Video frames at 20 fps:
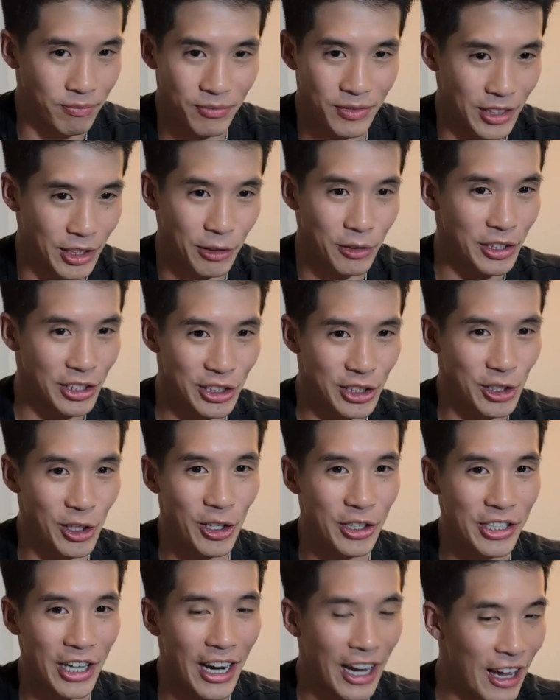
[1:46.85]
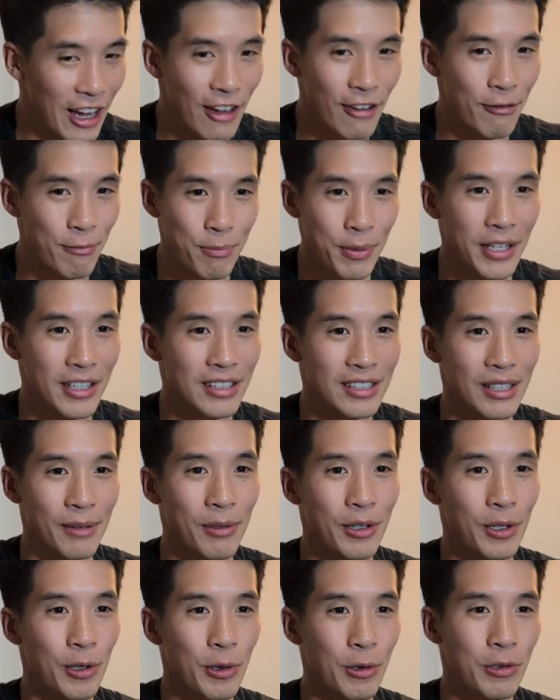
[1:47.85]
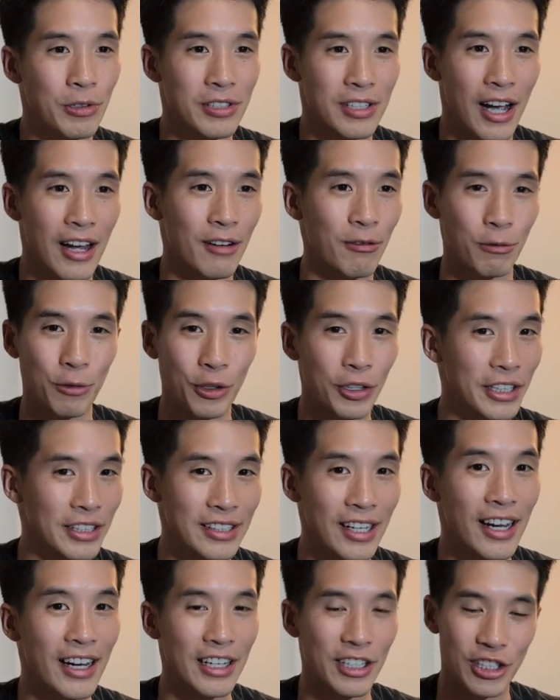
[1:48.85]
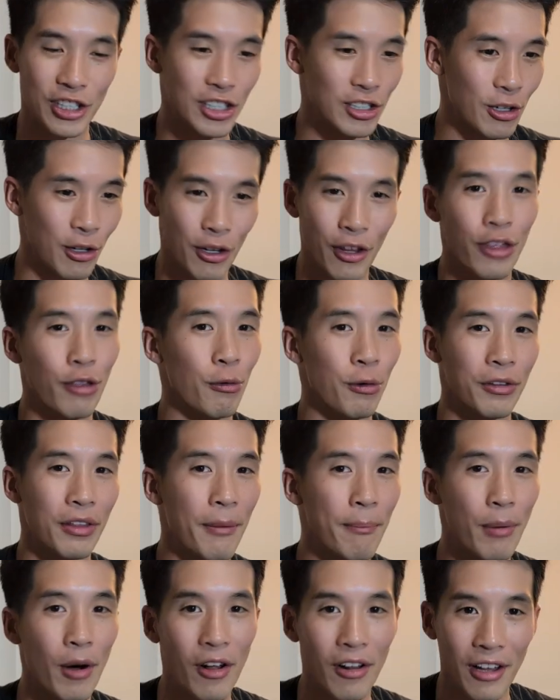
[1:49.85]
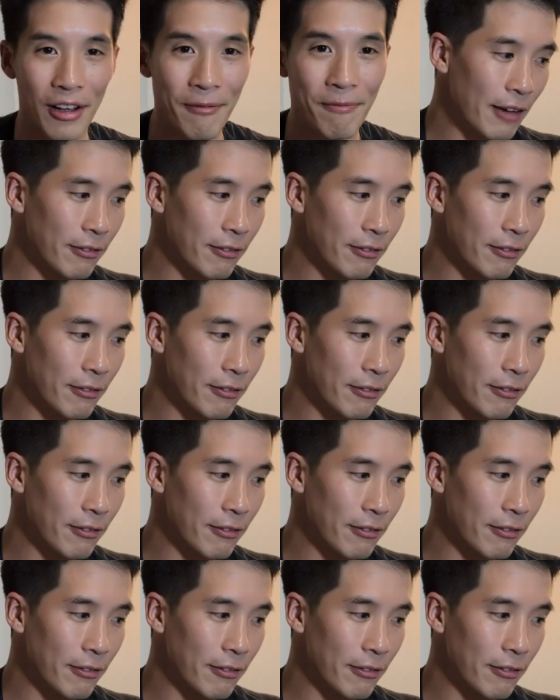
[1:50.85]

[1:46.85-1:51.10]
guilty as charged. I have been someone who's gotten really tight and just started throwing the ball up.